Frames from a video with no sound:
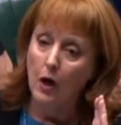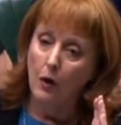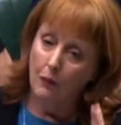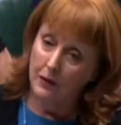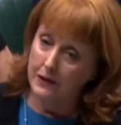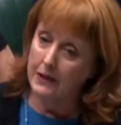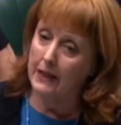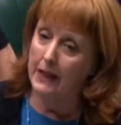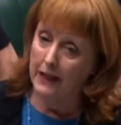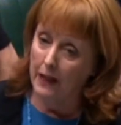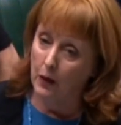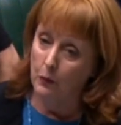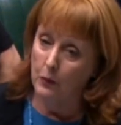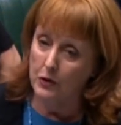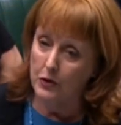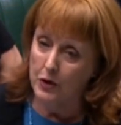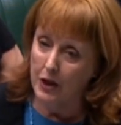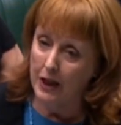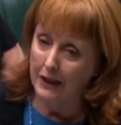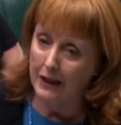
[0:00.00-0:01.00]
once again, I
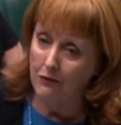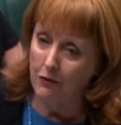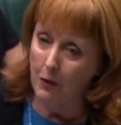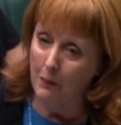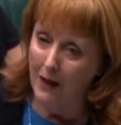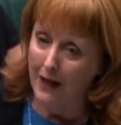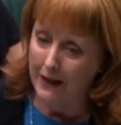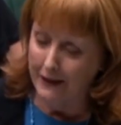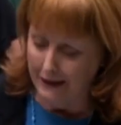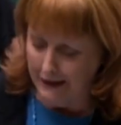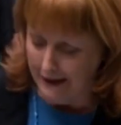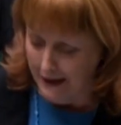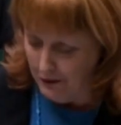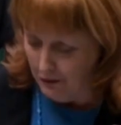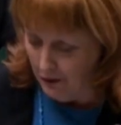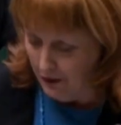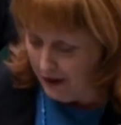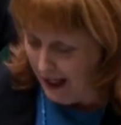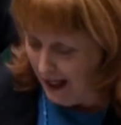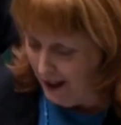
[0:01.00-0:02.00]
will gently remind the
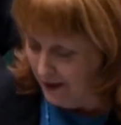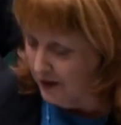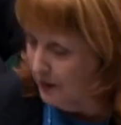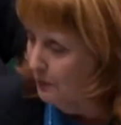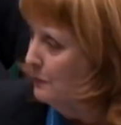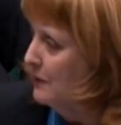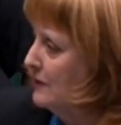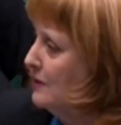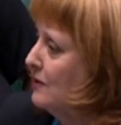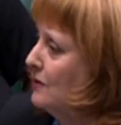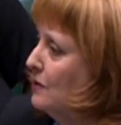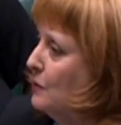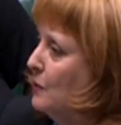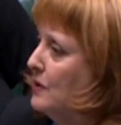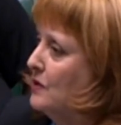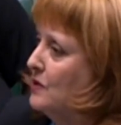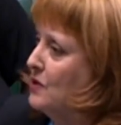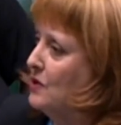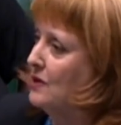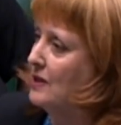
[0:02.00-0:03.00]
Leader of the House that business
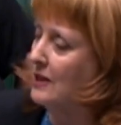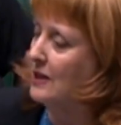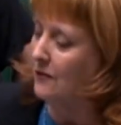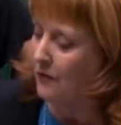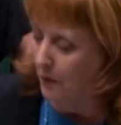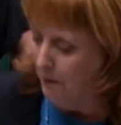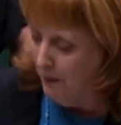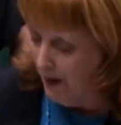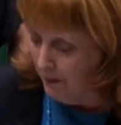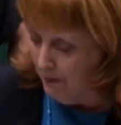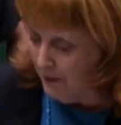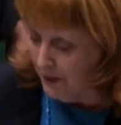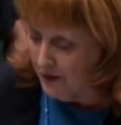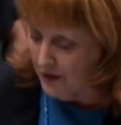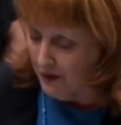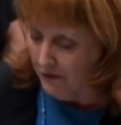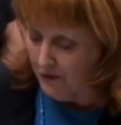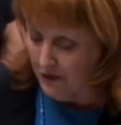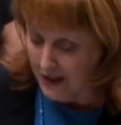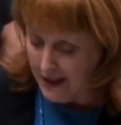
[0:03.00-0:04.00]
questions is for members
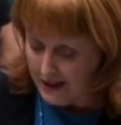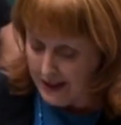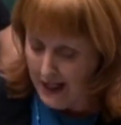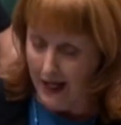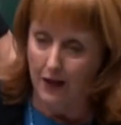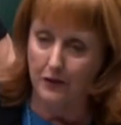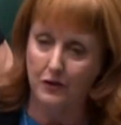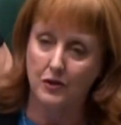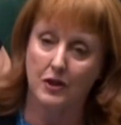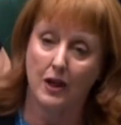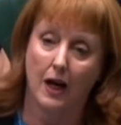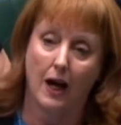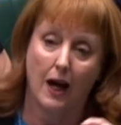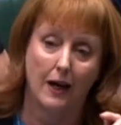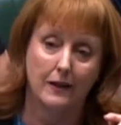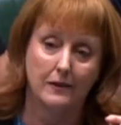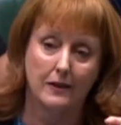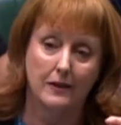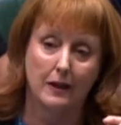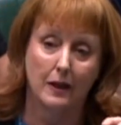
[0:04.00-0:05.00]
of this House to
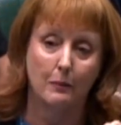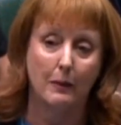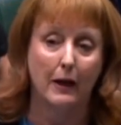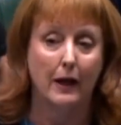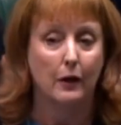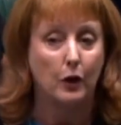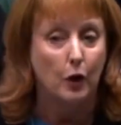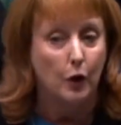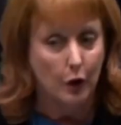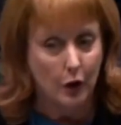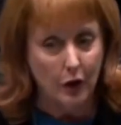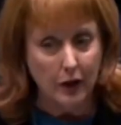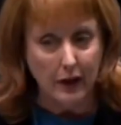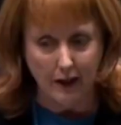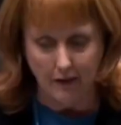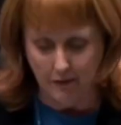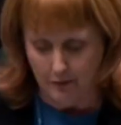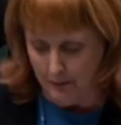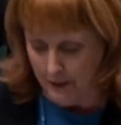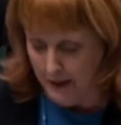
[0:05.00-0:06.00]
ask about her
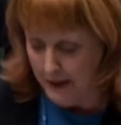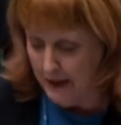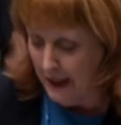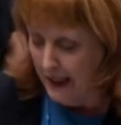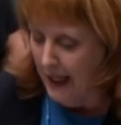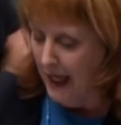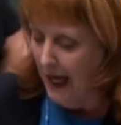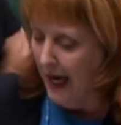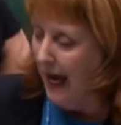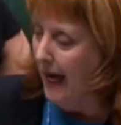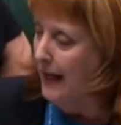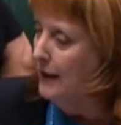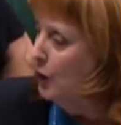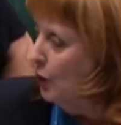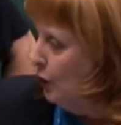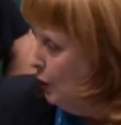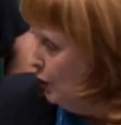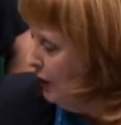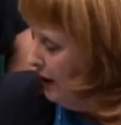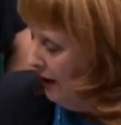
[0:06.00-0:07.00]
government and
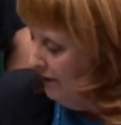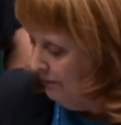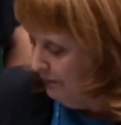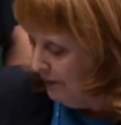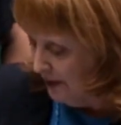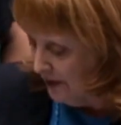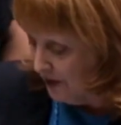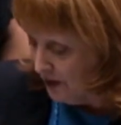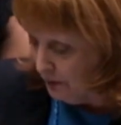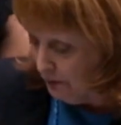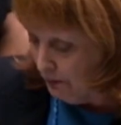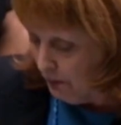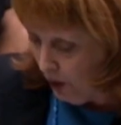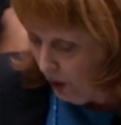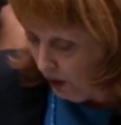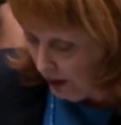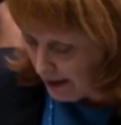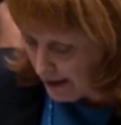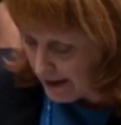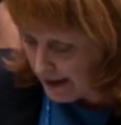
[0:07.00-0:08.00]
her government's
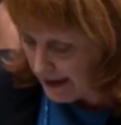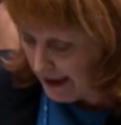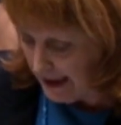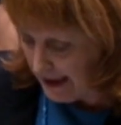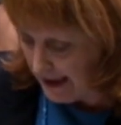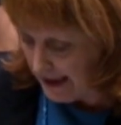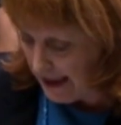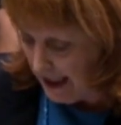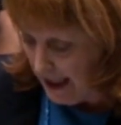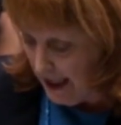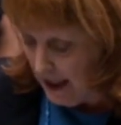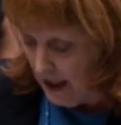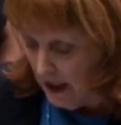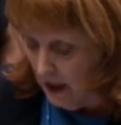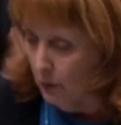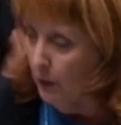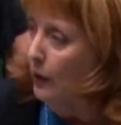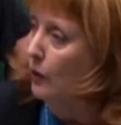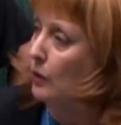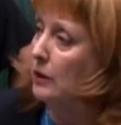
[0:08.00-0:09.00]
policies.
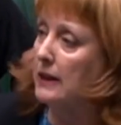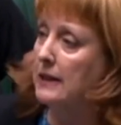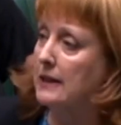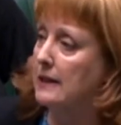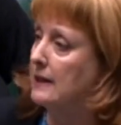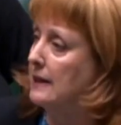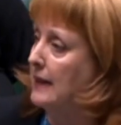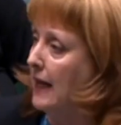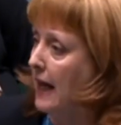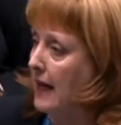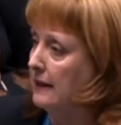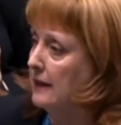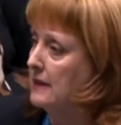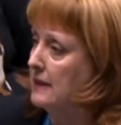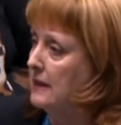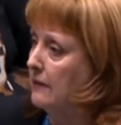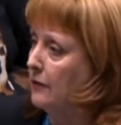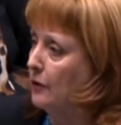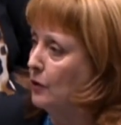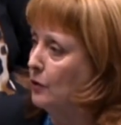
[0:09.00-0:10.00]
We all understand the
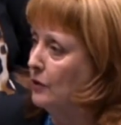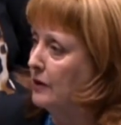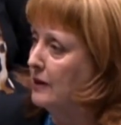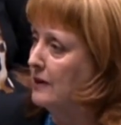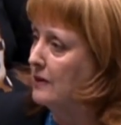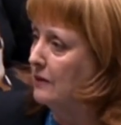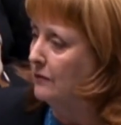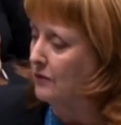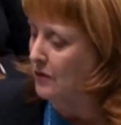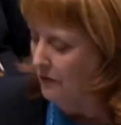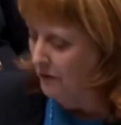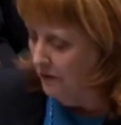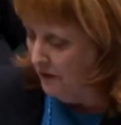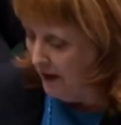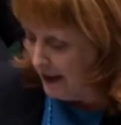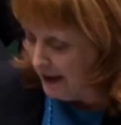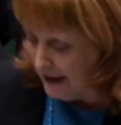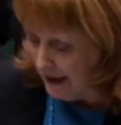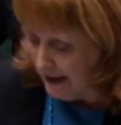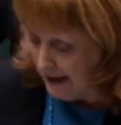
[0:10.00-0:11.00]
difficulties of
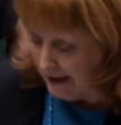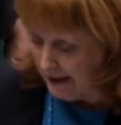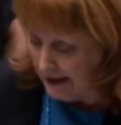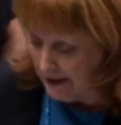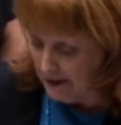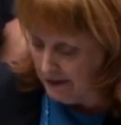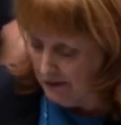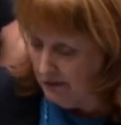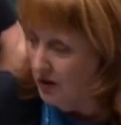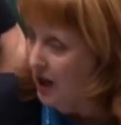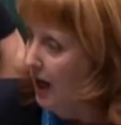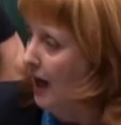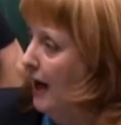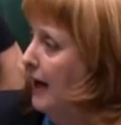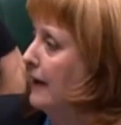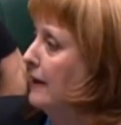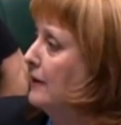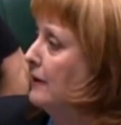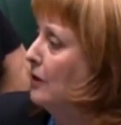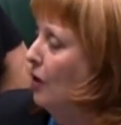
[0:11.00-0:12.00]
defending this
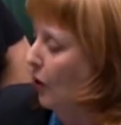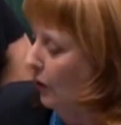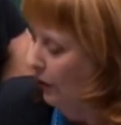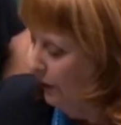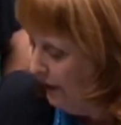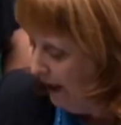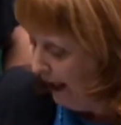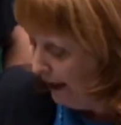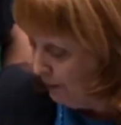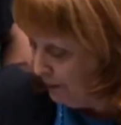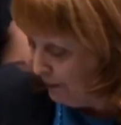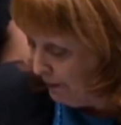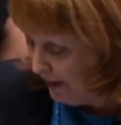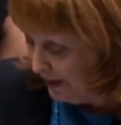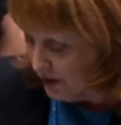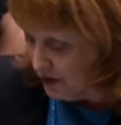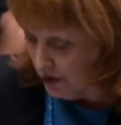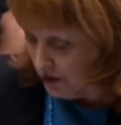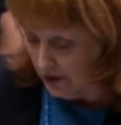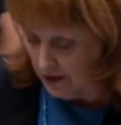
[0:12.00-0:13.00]
tired, hollowed-out
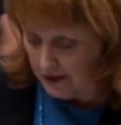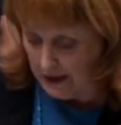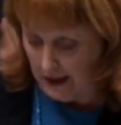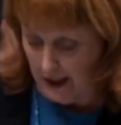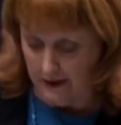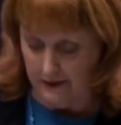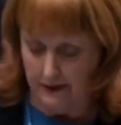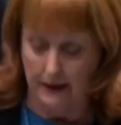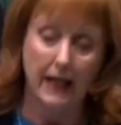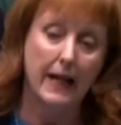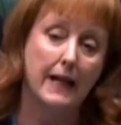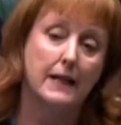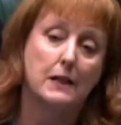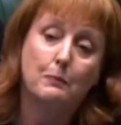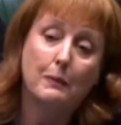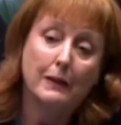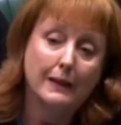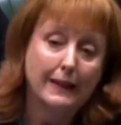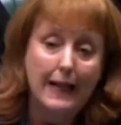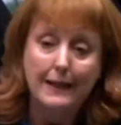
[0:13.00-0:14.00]
bunch on its last legs,
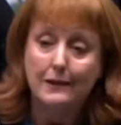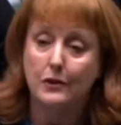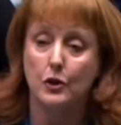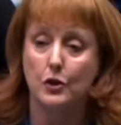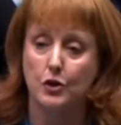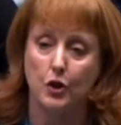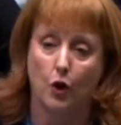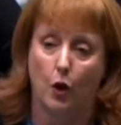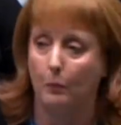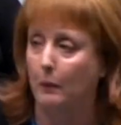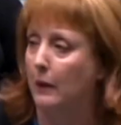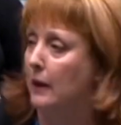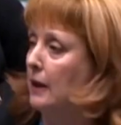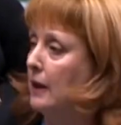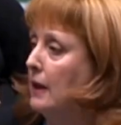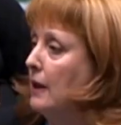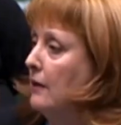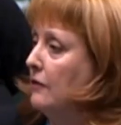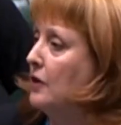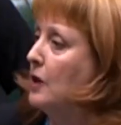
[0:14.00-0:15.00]
but that's her job,
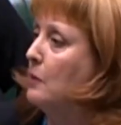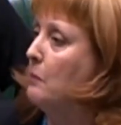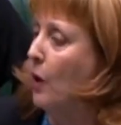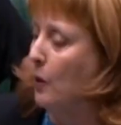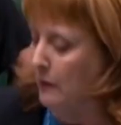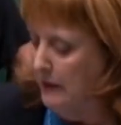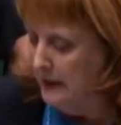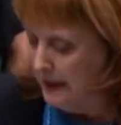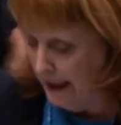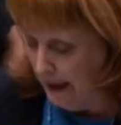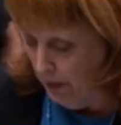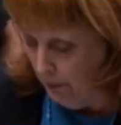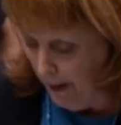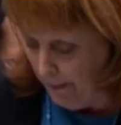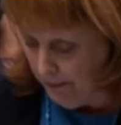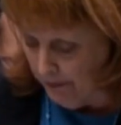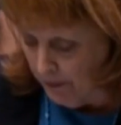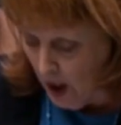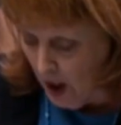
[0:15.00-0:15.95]
for the moment anyway.